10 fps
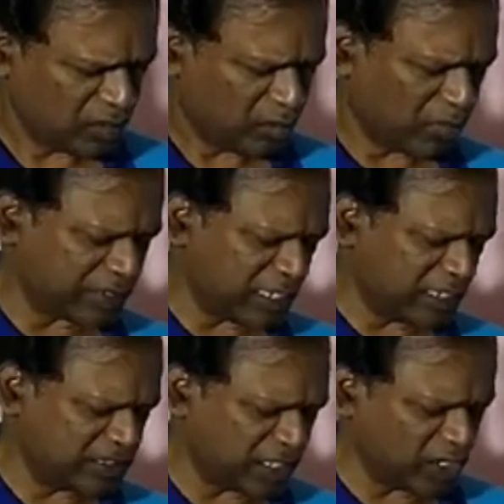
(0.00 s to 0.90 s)
Mother,
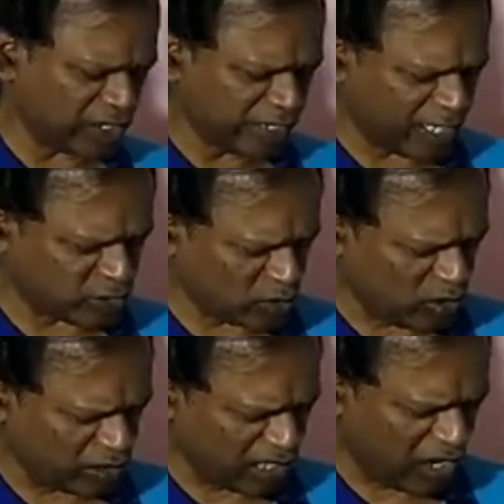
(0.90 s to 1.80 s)
so you're a great
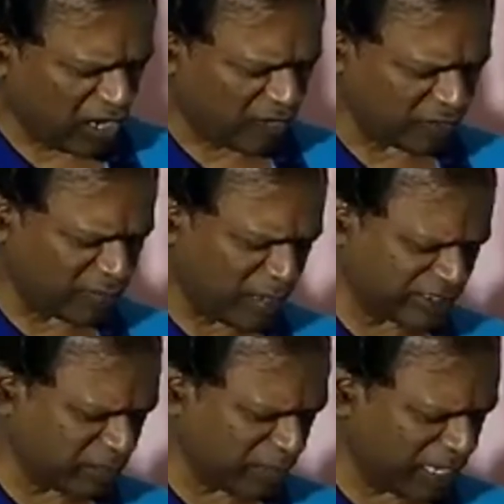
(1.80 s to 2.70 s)
soul. Now, after the
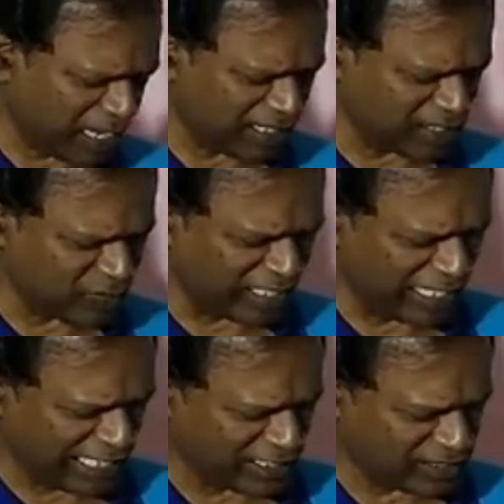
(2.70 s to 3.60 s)
blessing, my heart is very
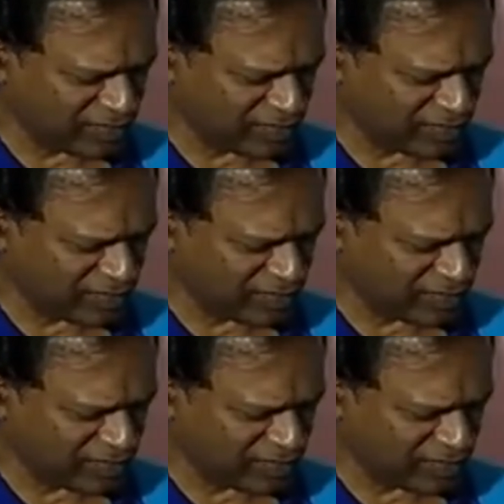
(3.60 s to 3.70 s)
light.